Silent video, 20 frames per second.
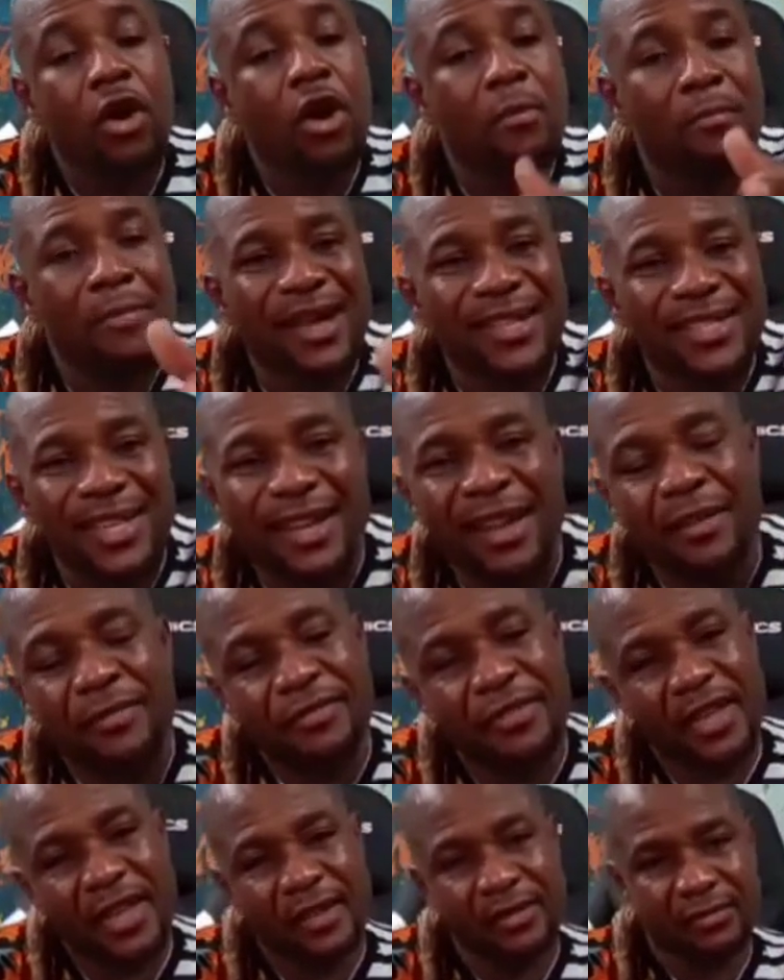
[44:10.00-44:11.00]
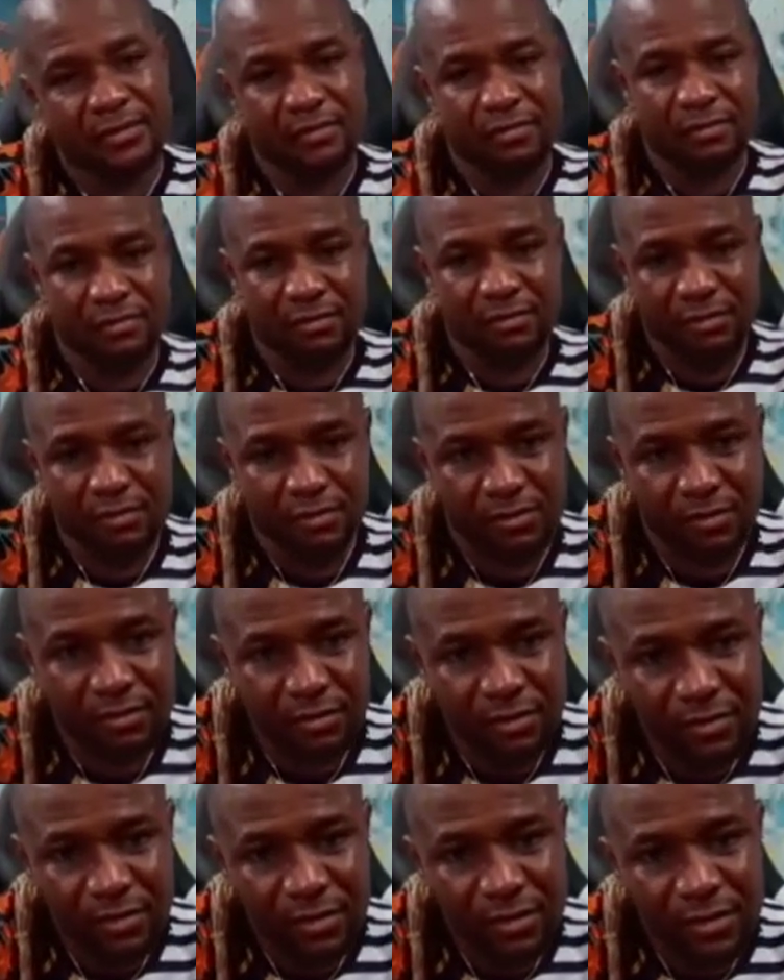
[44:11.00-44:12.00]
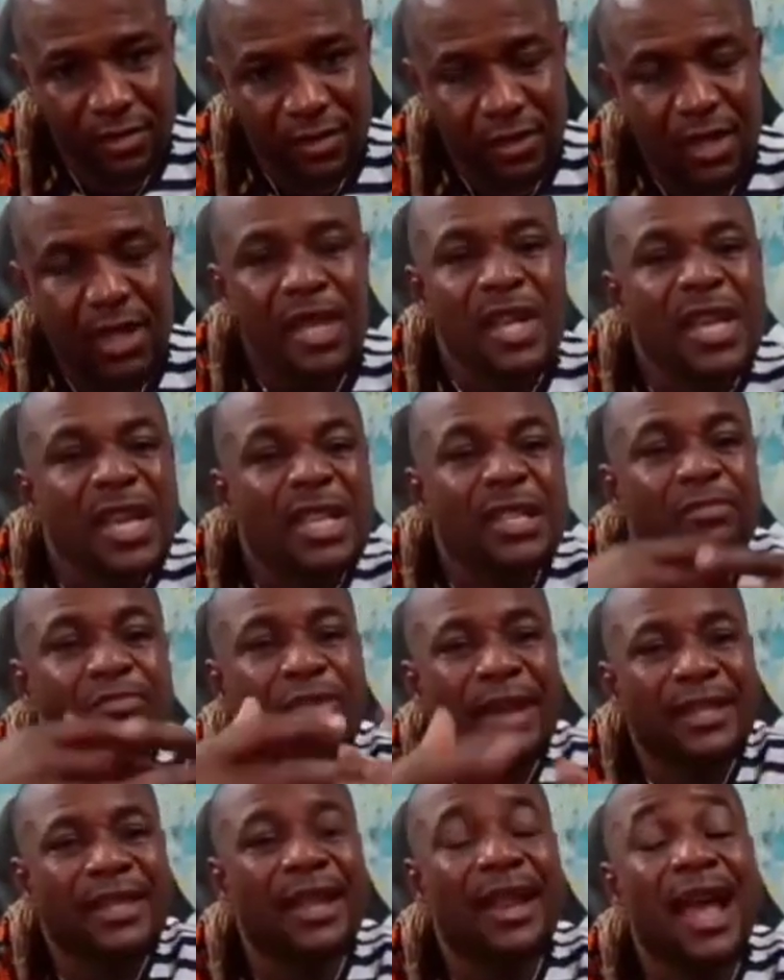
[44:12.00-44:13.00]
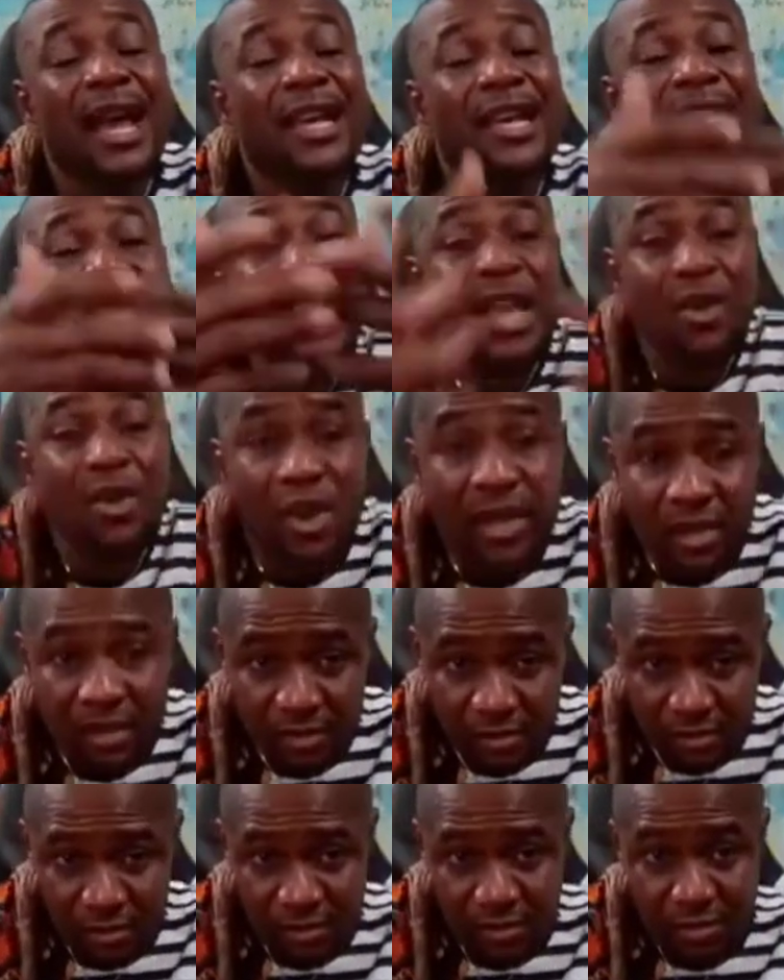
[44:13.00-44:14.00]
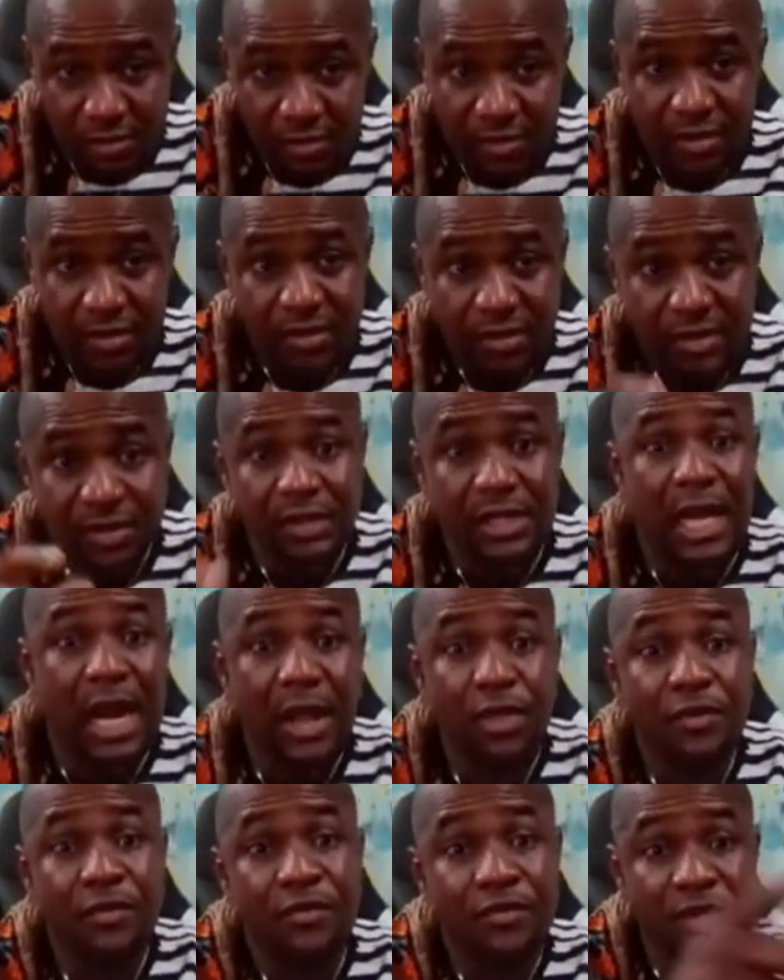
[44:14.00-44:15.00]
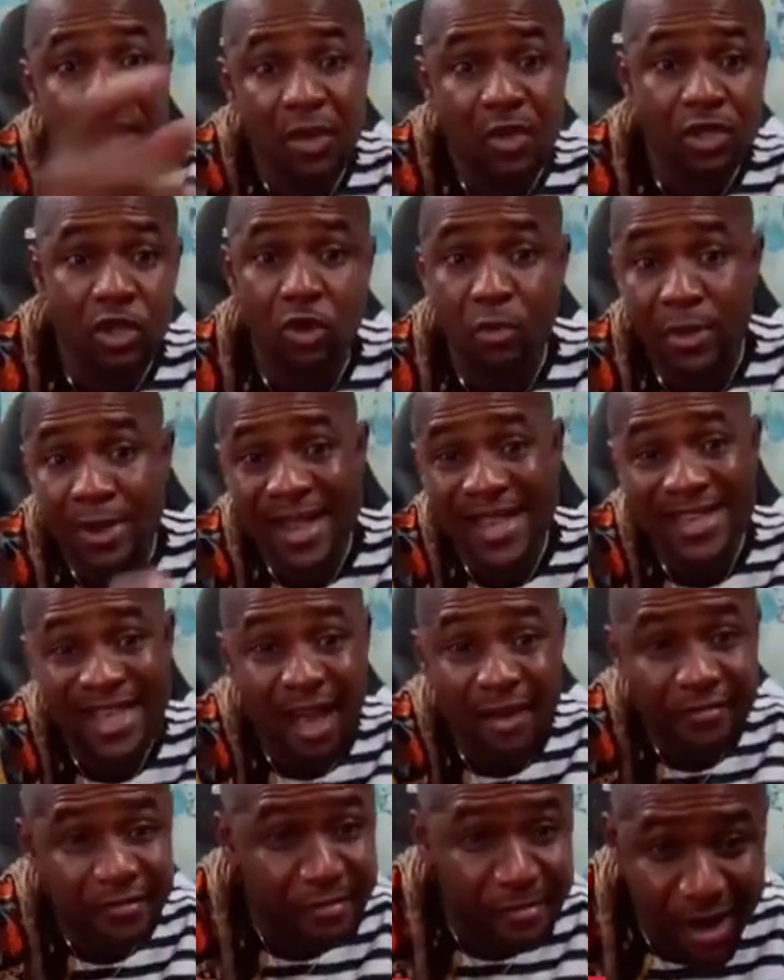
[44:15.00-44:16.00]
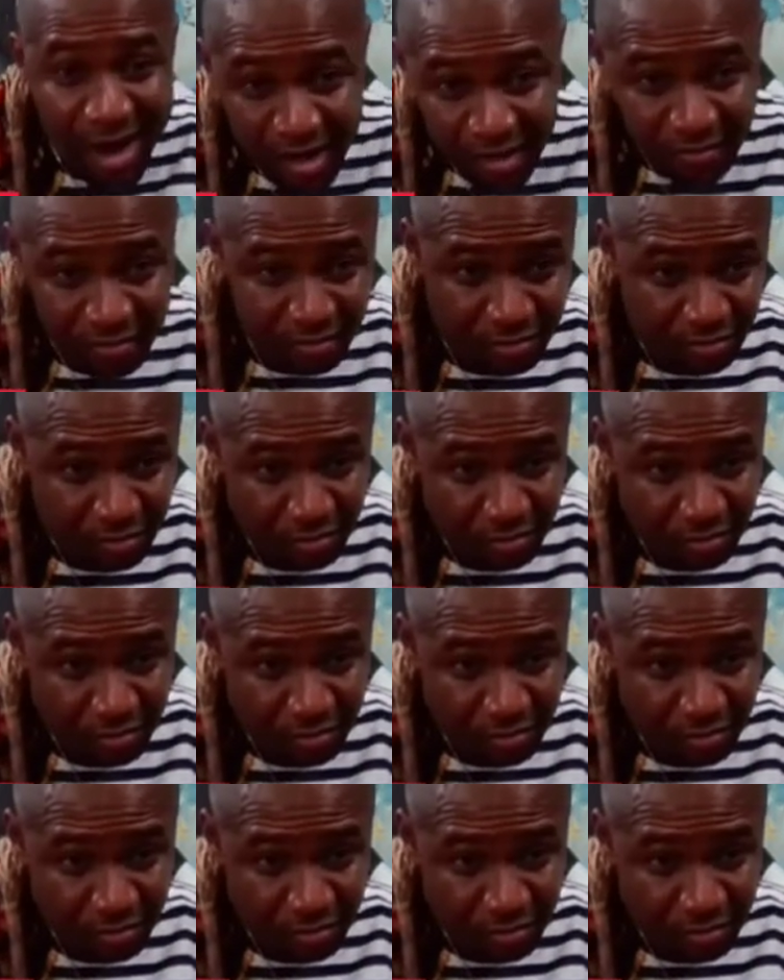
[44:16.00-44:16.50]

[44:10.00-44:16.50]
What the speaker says: of mass and a vie is better than gear than a do vie. So when I get vima,